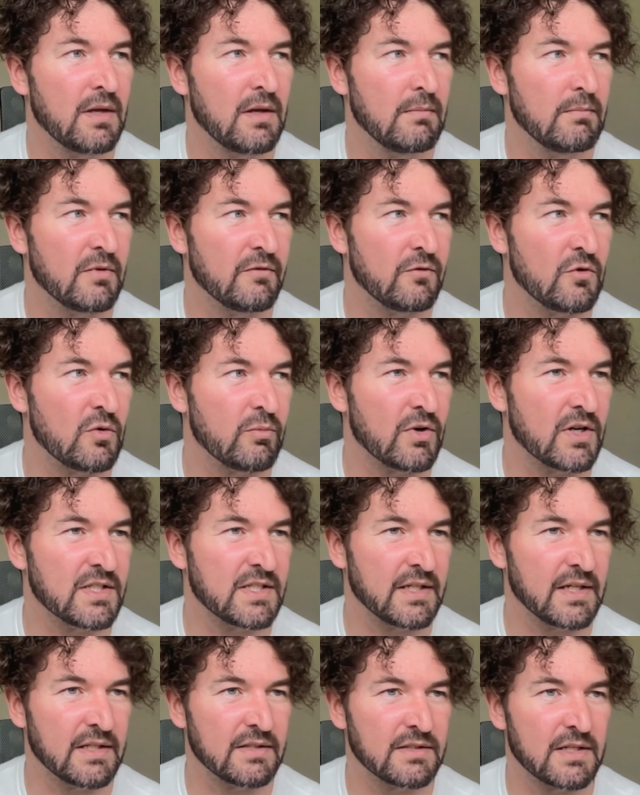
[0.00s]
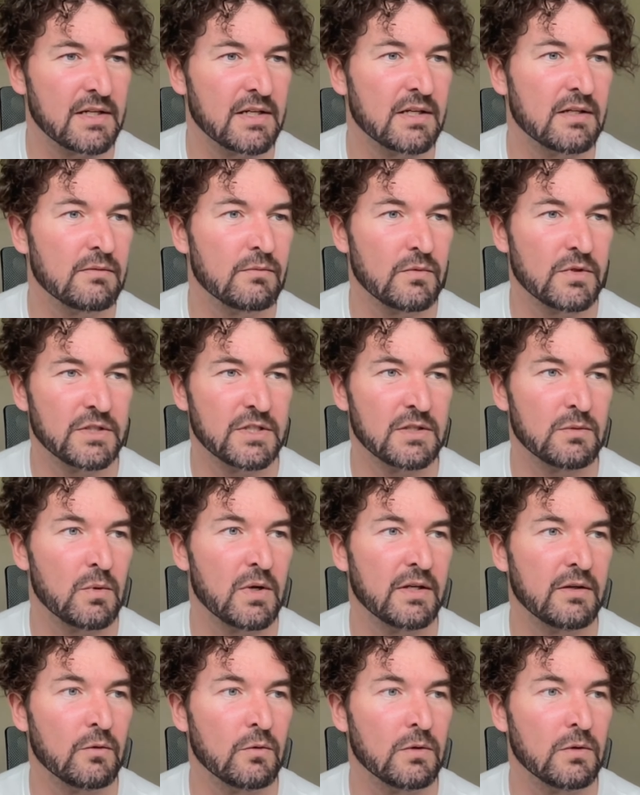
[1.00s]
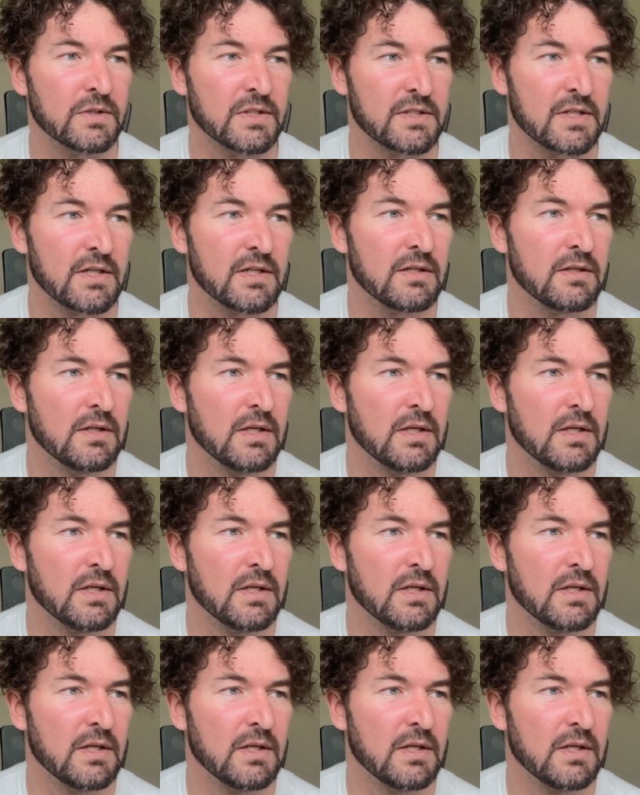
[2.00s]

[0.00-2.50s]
before pressing into here, which is where the orders are.